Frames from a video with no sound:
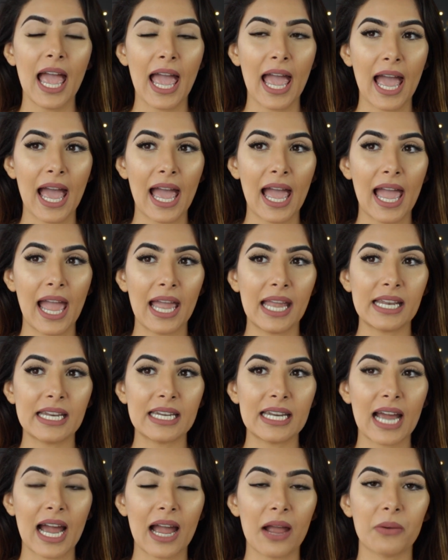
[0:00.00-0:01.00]

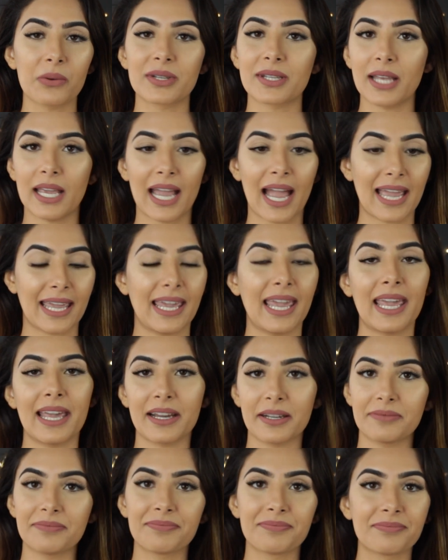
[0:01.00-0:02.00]
And I was like, I
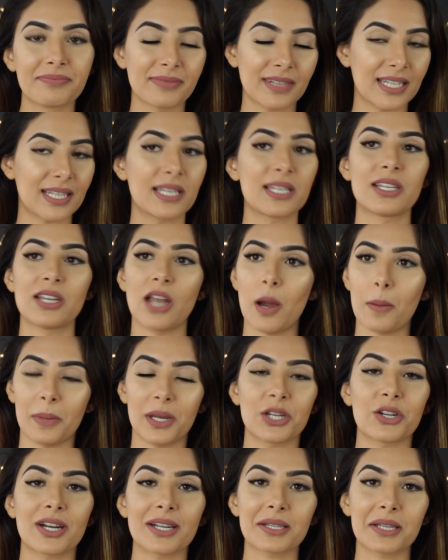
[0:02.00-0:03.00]
can't. This is not
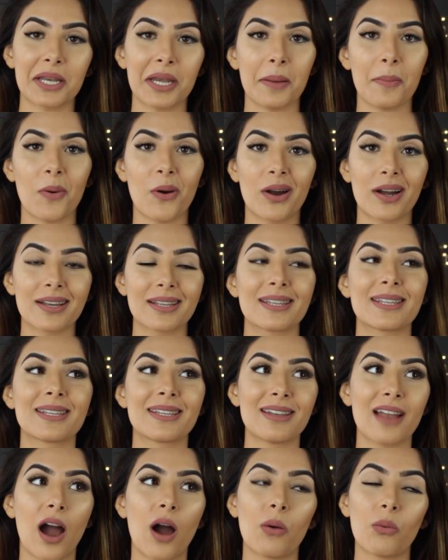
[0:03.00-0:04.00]
my dress anymore. This is
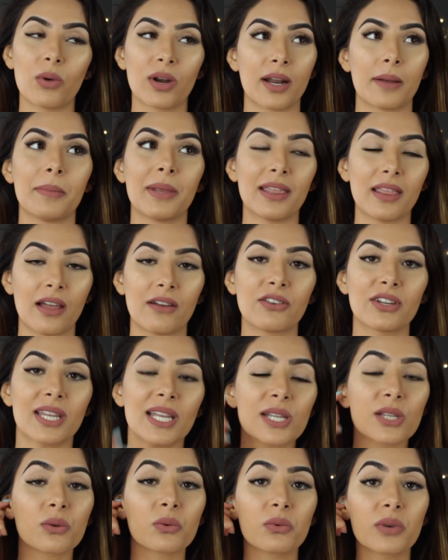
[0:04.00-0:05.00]
not what I'm in love with.
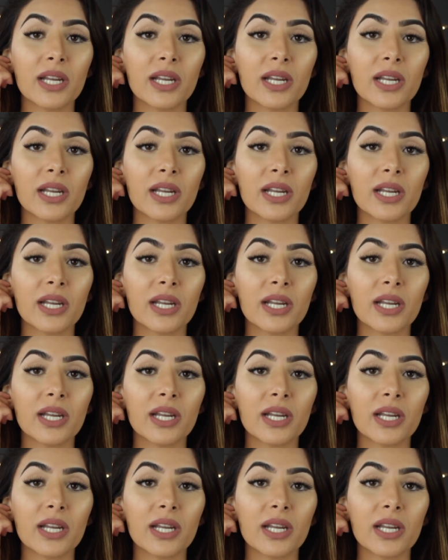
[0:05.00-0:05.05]
It's a